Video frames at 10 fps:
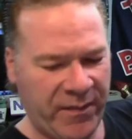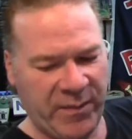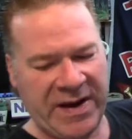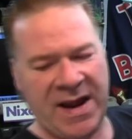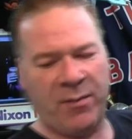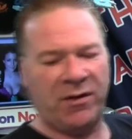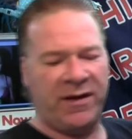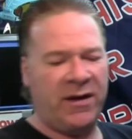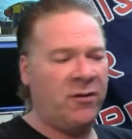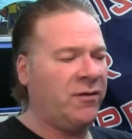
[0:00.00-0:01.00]
being able to
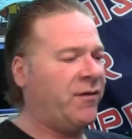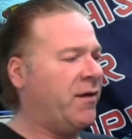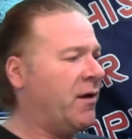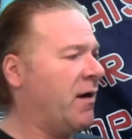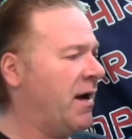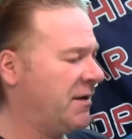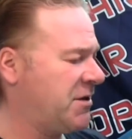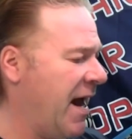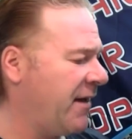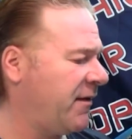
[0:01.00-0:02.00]
use your
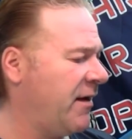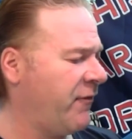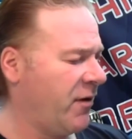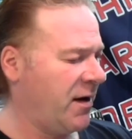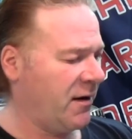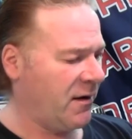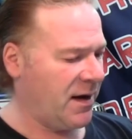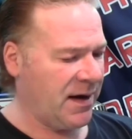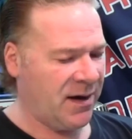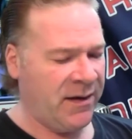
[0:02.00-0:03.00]
chassis for your
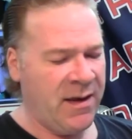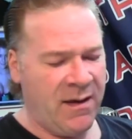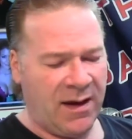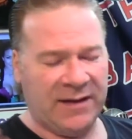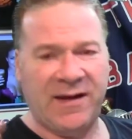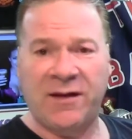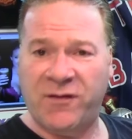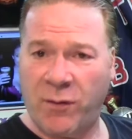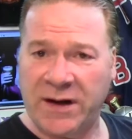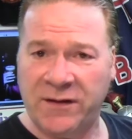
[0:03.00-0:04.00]

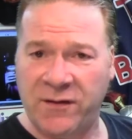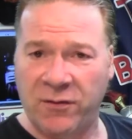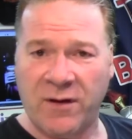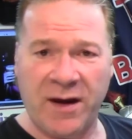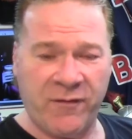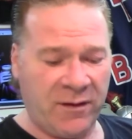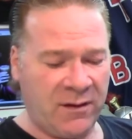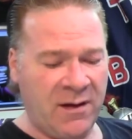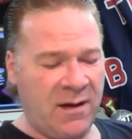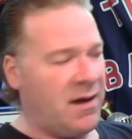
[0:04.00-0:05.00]
1022
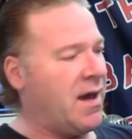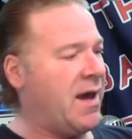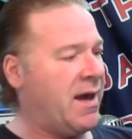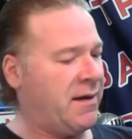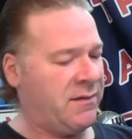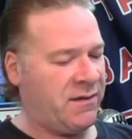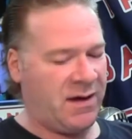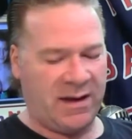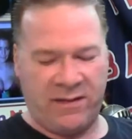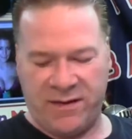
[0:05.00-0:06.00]
rifle, and
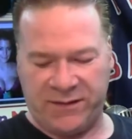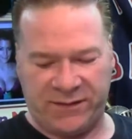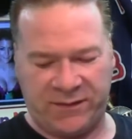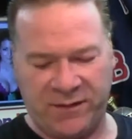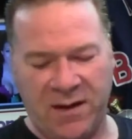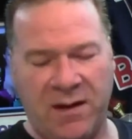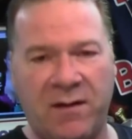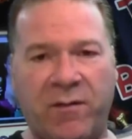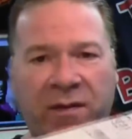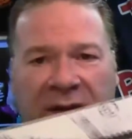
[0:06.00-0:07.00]
this
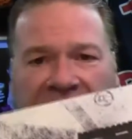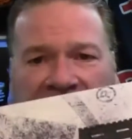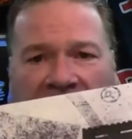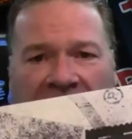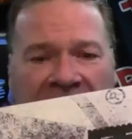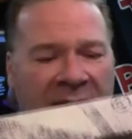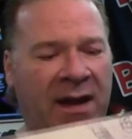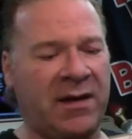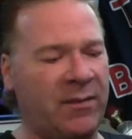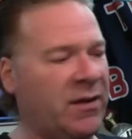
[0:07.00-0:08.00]
is going to
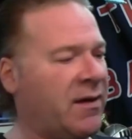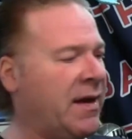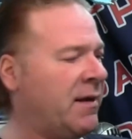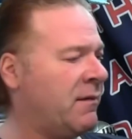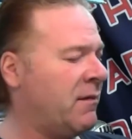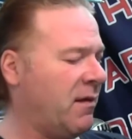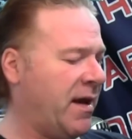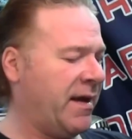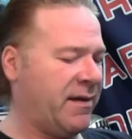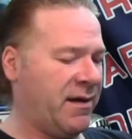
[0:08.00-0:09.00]
end up looking
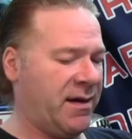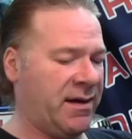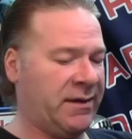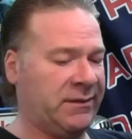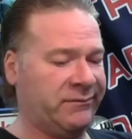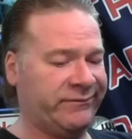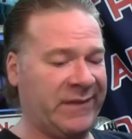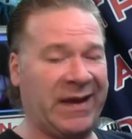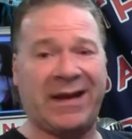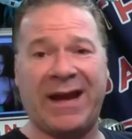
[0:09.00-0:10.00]
like an
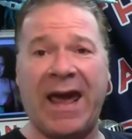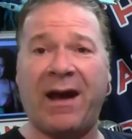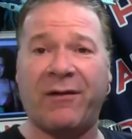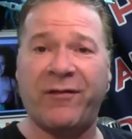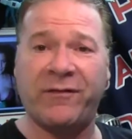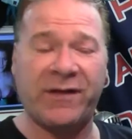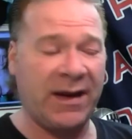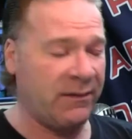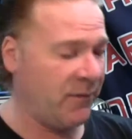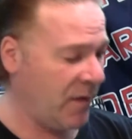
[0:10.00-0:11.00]
AR-15.